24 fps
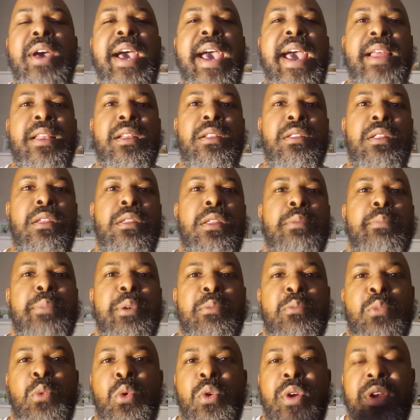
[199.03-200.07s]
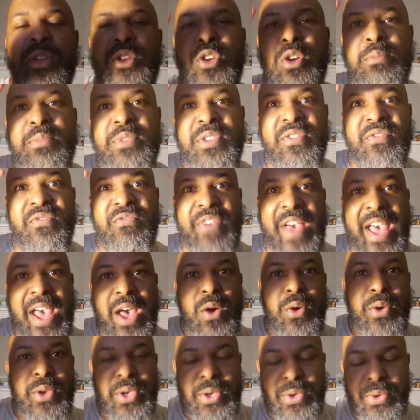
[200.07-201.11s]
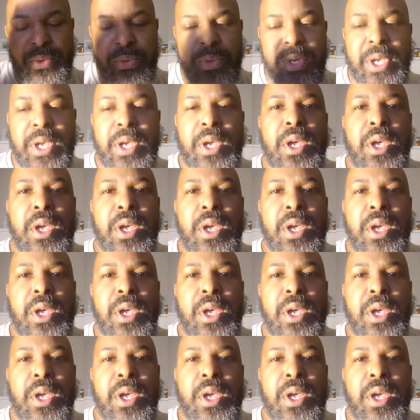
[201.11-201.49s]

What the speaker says: had a little bit more in terms of value.